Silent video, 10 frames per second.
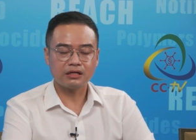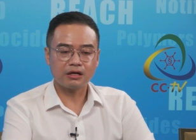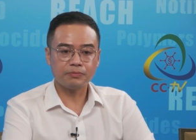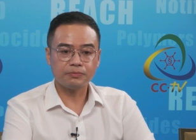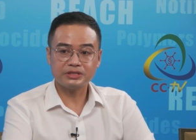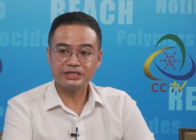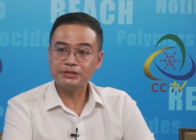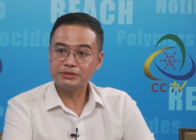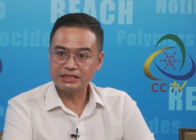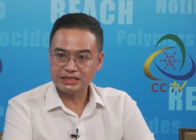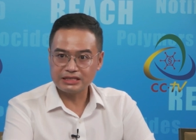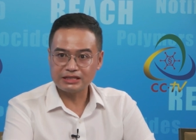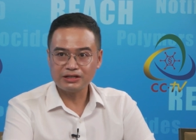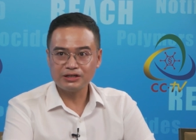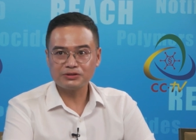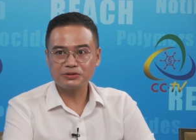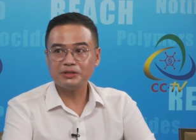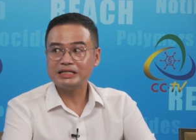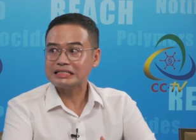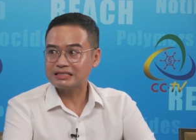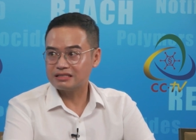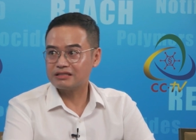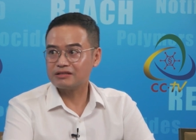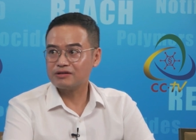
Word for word: opportunity to listen